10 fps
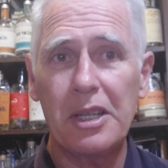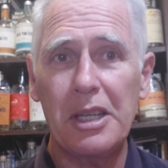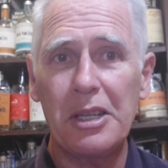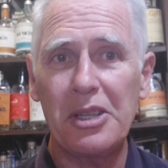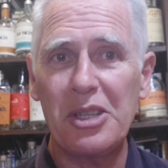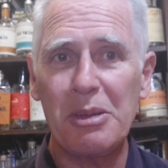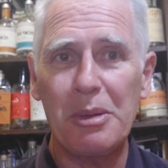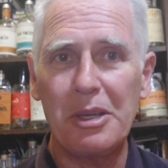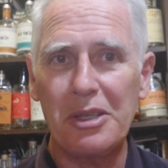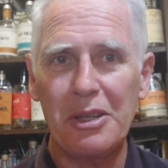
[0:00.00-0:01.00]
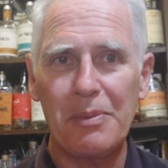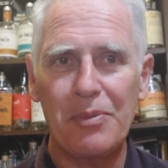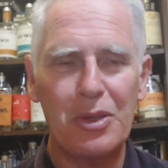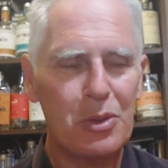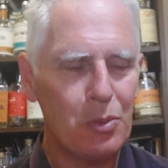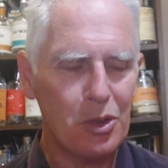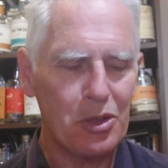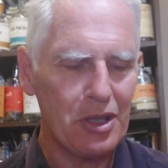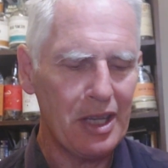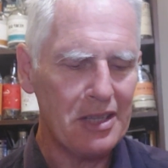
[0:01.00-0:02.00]
getting the cinnamon as I
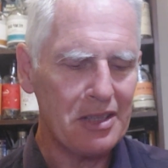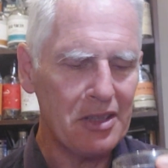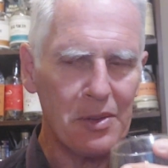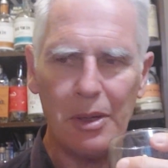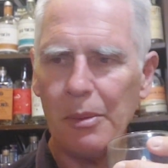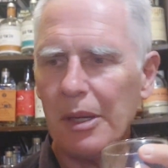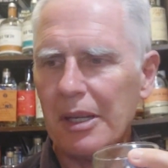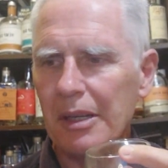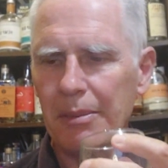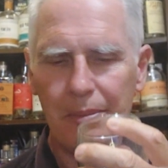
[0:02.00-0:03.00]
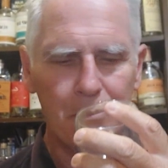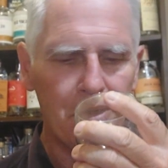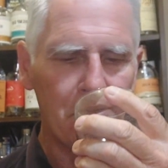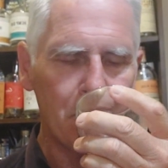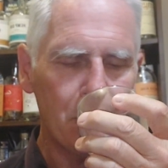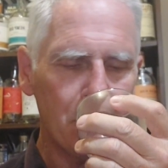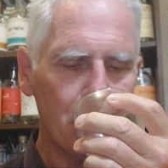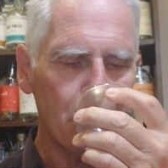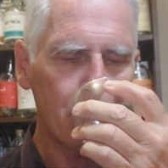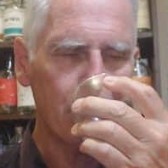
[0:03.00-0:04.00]
swash the last of this around my
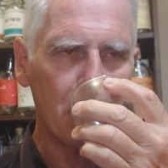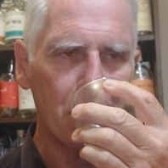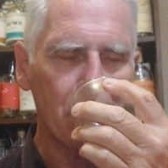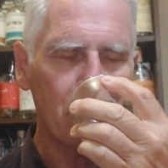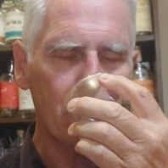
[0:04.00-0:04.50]
back of my